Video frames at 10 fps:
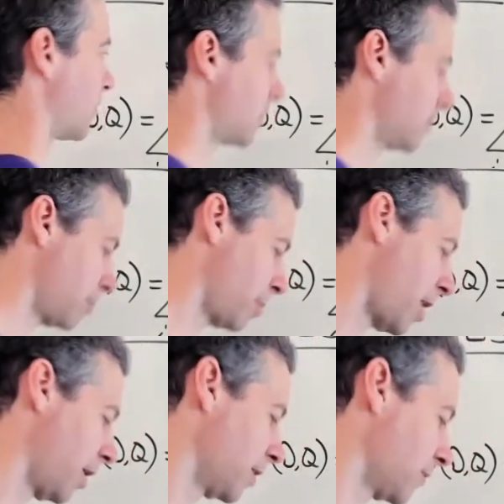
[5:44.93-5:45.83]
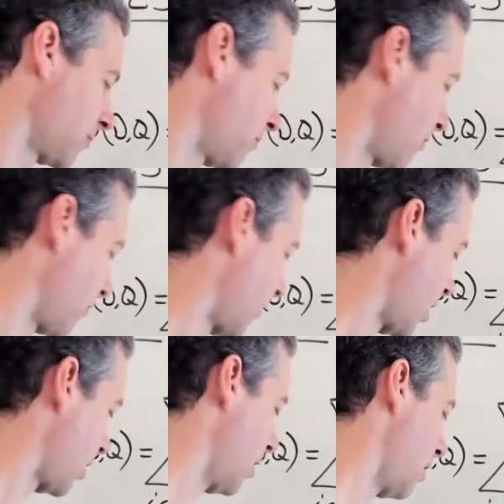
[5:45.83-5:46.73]
sub I.
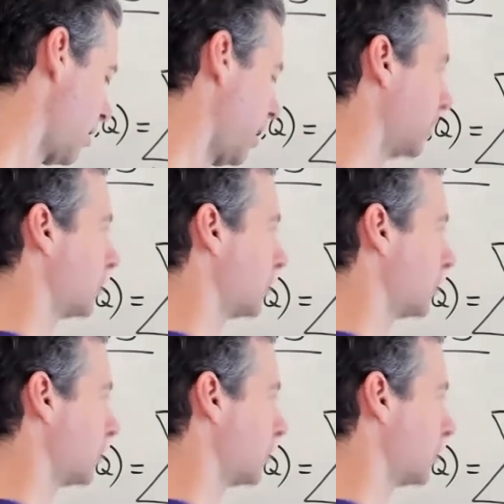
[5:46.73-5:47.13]
All right,